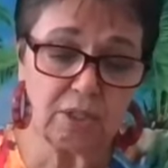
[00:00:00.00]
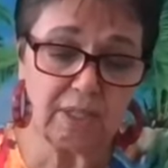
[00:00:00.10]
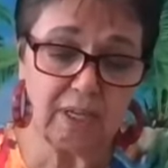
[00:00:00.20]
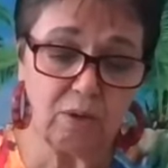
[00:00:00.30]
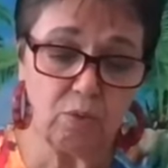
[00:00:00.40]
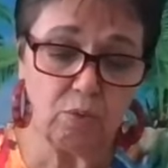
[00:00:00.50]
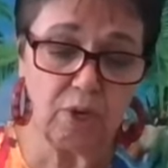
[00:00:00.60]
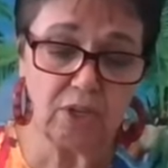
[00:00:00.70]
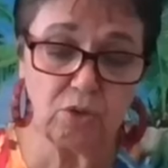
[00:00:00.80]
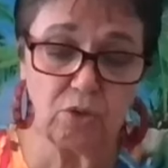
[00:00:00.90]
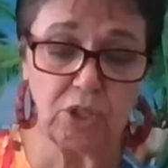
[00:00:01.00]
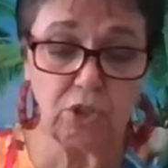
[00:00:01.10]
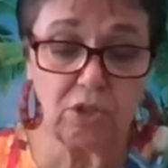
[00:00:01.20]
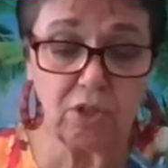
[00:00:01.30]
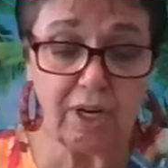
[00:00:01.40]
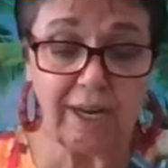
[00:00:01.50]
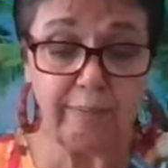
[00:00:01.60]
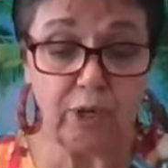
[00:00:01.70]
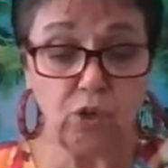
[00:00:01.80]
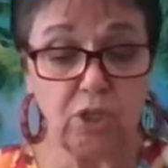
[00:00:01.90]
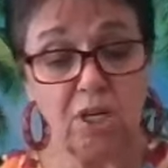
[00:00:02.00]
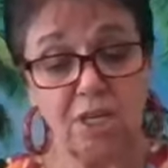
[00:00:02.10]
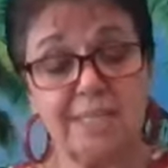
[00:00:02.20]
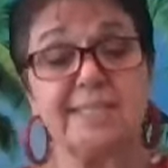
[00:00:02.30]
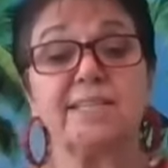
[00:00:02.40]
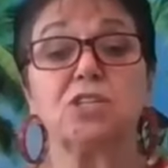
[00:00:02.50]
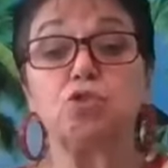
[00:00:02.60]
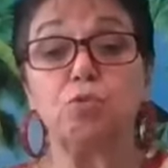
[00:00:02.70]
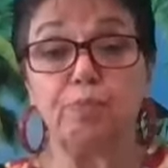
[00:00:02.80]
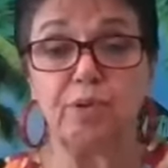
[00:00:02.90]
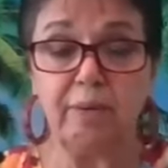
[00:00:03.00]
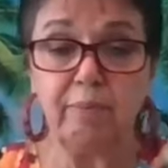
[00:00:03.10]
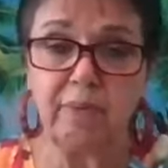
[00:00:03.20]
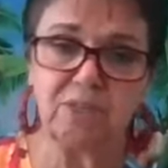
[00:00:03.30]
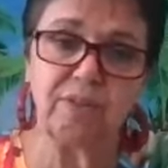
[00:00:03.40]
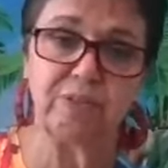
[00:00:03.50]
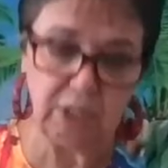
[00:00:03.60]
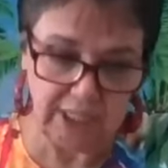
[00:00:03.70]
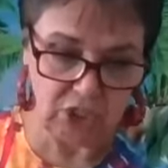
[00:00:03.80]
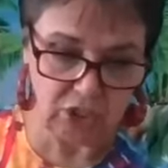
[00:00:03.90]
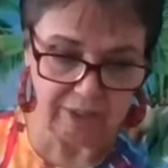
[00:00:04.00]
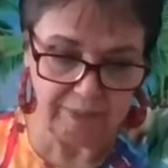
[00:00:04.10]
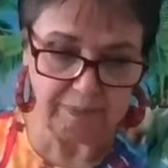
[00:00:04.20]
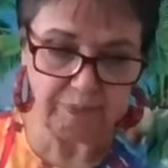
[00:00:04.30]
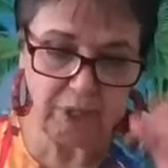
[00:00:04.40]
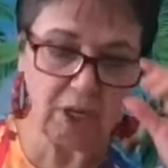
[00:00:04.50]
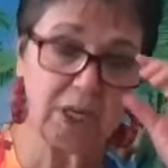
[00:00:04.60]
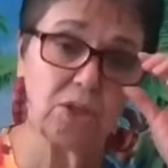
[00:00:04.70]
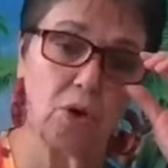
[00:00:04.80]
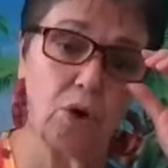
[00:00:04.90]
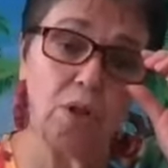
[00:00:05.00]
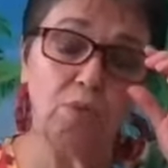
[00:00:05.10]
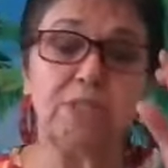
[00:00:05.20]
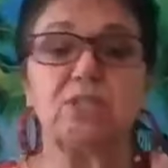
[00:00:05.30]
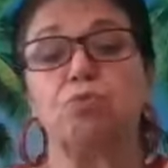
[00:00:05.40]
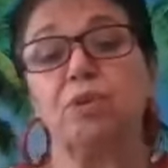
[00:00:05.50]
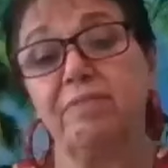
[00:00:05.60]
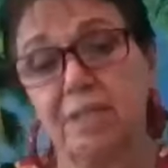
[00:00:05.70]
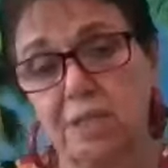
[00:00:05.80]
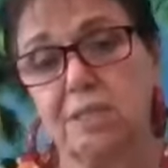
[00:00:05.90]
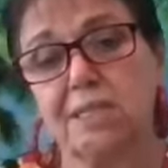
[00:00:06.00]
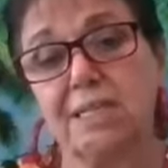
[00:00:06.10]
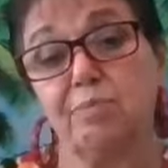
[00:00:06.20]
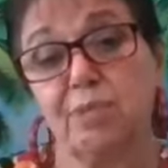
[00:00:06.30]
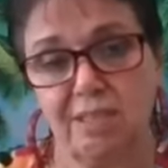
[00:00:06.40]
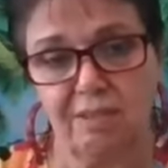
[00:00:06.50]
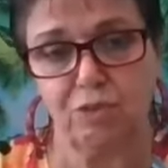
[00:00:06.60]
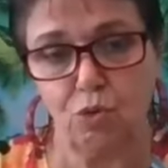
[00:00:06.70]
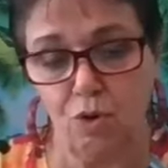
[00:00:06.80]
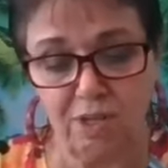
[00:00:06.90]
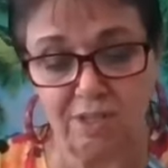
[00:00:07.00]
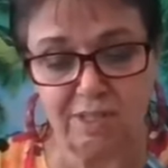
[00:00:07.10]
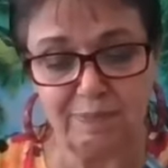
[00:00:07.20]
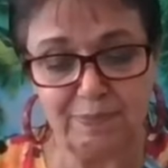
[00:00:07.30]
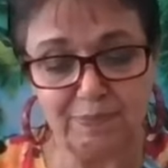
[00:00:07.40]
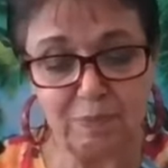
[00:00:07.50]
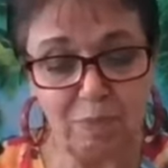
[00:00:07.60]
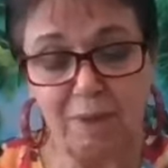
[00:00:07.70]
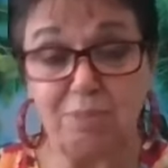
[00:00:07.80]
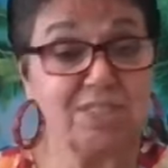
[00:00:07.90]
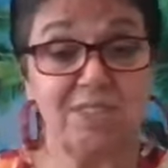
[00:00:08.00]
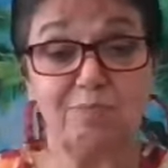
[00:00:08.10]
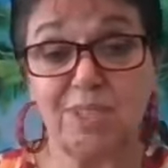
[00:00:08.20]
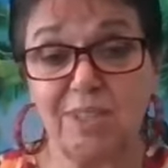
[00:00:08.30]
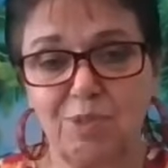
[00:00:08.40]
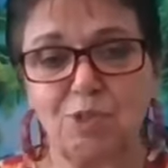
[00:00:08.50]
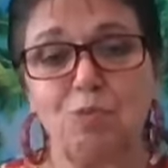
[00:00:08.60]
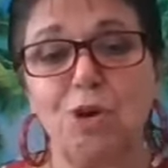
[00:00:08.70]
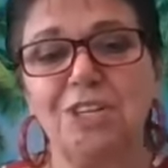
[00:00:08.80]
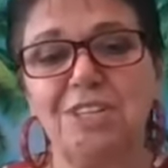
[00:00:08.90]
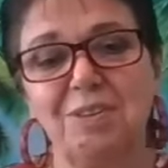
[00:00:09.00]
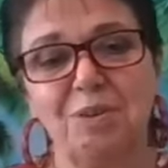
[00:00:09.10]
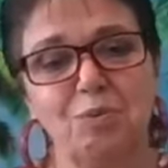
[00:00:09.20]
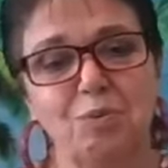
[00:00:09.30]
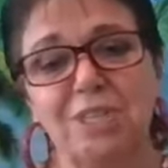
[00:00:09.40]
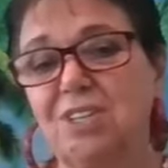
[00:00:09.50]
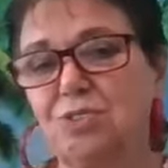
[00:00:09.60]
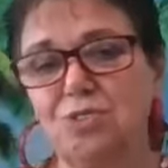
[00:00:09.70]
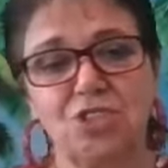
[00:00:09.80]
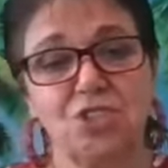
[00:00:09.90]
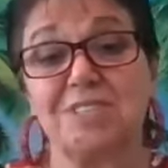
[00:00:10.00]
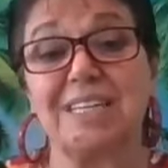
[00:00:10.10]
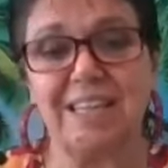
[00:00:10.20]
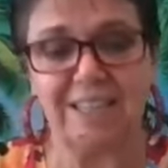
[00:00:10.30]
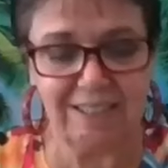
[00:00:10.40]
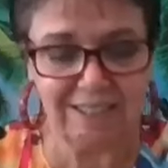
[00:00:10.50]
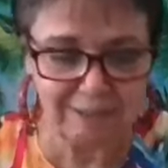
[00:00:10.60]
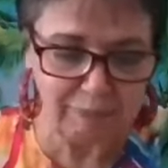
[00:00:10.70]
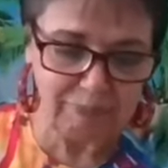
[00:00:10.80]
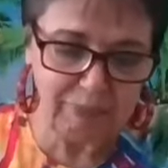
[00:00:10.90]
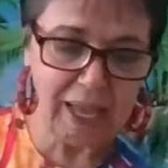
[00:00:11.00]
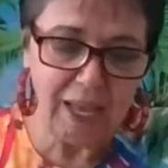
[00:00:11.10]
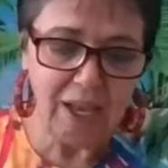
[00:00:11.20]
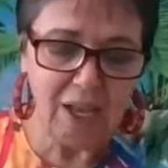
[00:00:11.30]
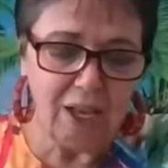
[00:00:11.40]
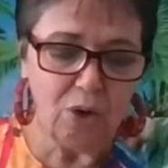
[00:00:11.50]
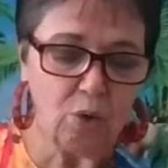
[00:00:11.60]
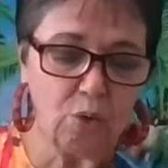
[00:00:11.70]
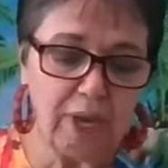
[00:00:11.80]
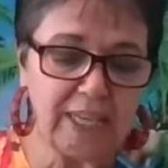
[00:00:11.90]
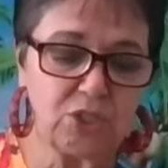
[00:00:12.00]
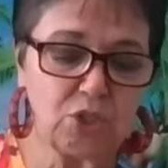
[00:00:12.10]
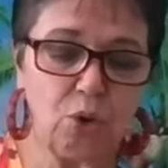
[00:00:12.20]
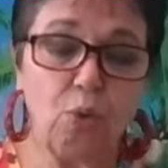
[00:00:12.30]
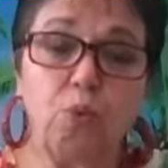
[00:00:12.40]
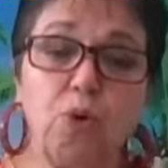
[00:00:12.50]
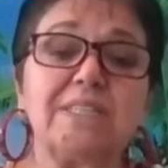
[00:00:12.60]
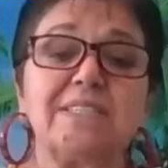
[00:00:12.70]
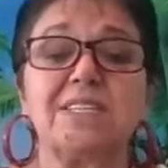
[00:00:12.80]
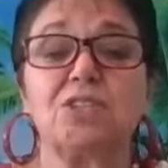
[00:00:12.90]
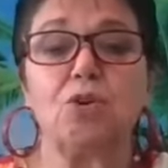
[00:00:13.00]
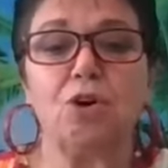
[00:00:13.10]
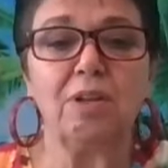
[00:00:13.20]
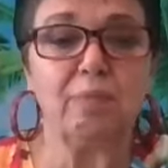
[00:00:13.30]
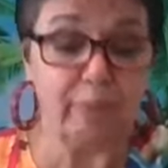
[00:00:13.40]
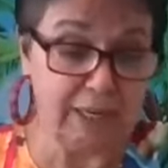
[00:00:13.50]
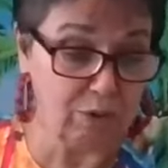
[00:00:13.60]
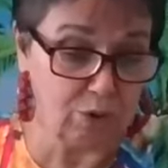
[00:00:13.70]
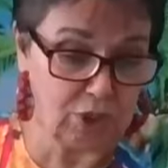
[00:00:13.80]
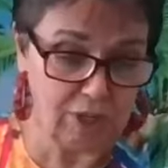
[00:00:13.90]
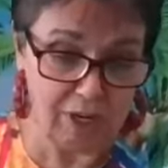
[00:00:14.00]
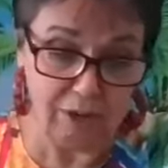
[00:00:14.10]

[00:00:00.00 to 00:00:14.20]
Today we are going to talk about God's supreme revelation. God always reveals himself to us, but sometimes we don't just get it. Okay, so what is it all about?